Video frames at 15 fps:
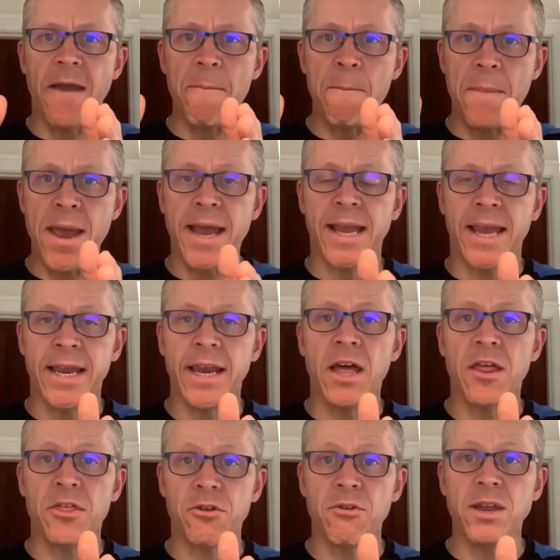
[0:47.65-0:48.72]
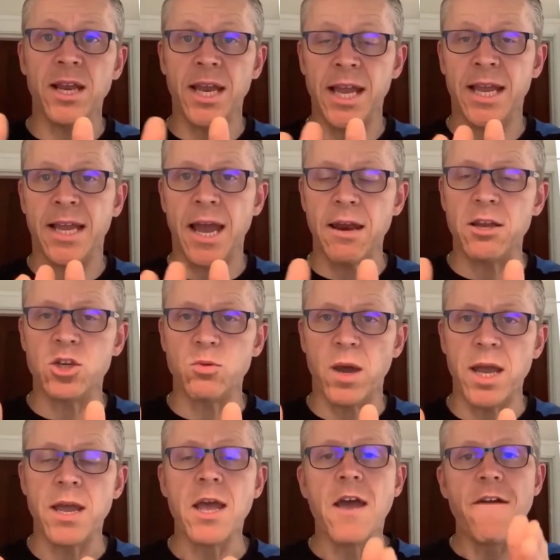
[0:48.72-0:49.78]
making a three-lane carriageway.